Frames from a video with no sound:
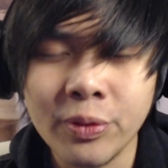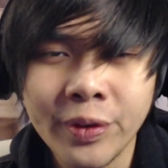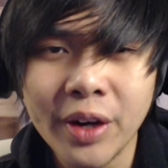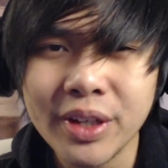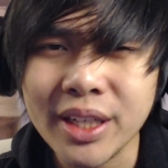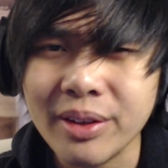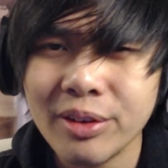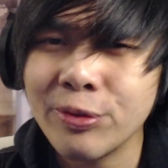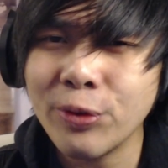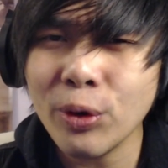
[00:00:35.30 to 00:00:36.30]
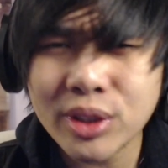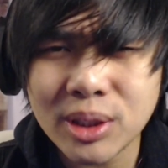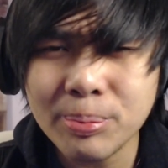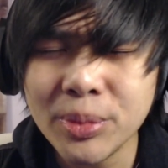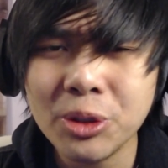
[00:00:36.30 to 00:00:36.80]
very
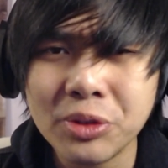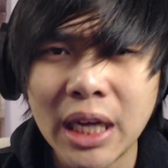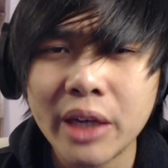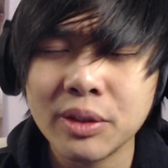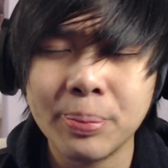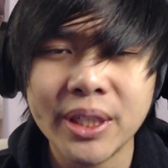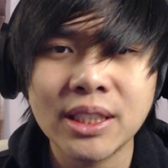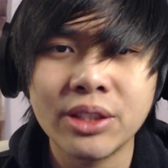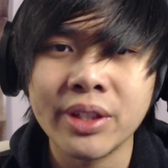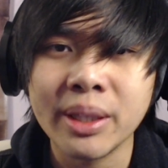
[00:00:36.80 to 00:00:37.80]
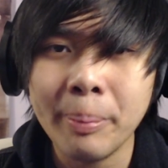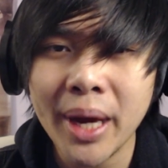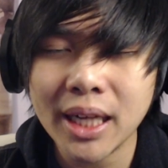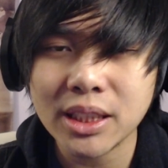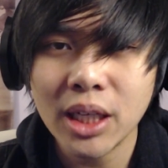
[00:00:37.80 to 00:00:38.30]
forced moves that was placed during the
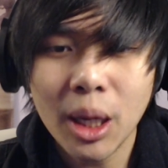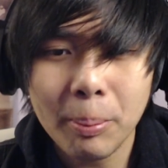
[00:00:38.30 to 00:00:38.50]
match,